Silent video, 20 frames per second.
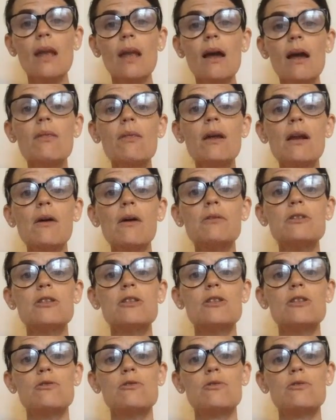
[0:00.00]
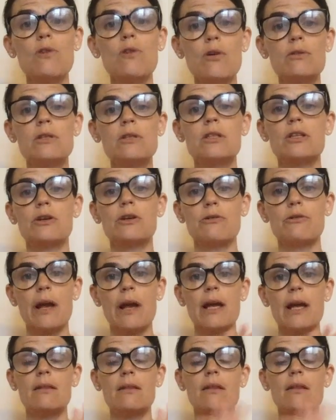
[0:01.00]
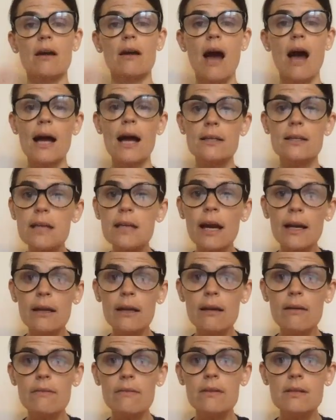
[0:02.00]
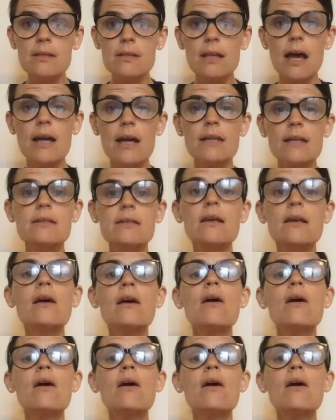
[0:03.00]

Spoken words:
and then I'll just use those to grade the content of the slides,